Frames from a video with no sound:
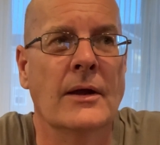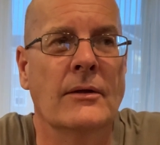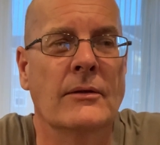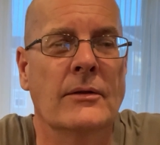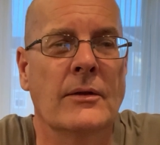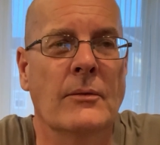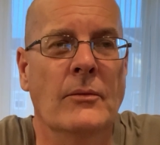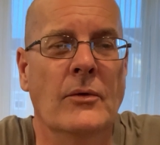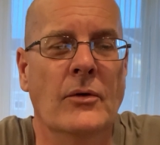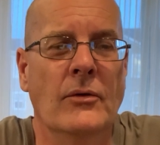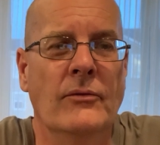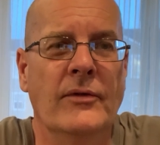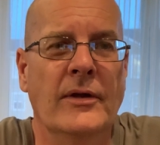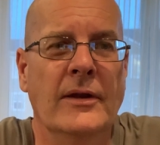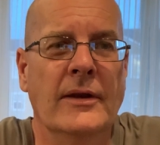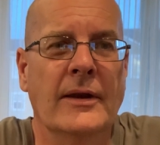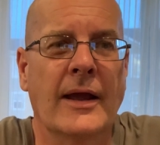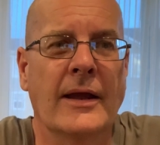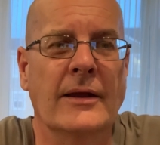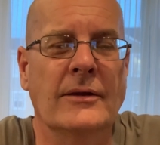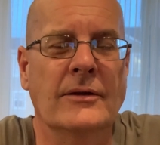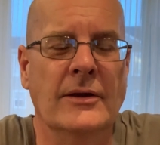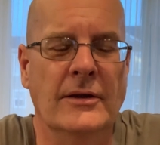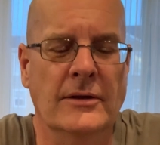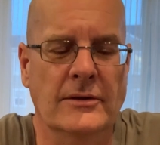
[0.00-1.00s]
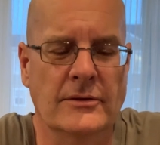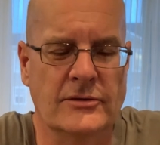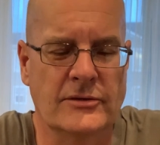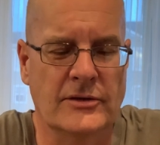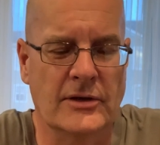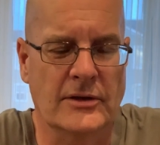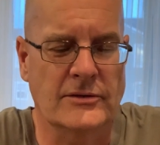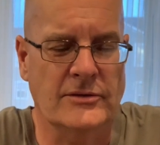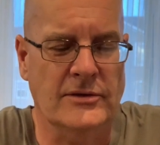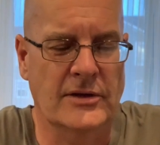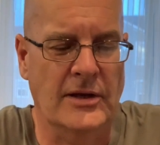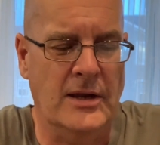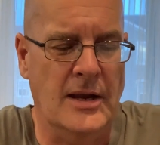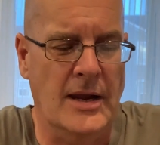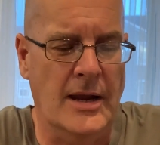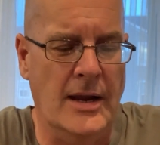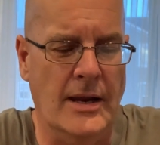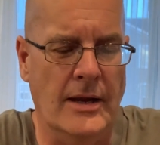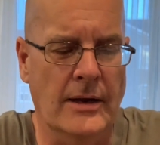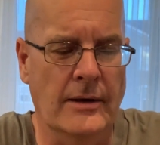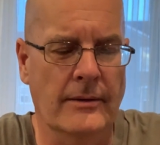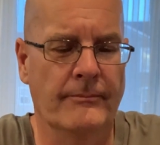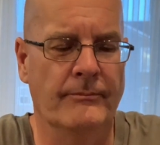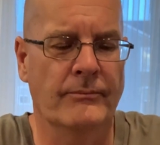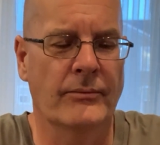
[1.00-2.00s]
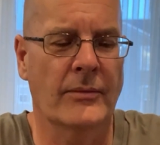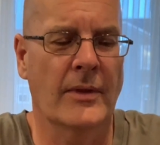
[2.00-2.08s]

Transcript: the movie 1968.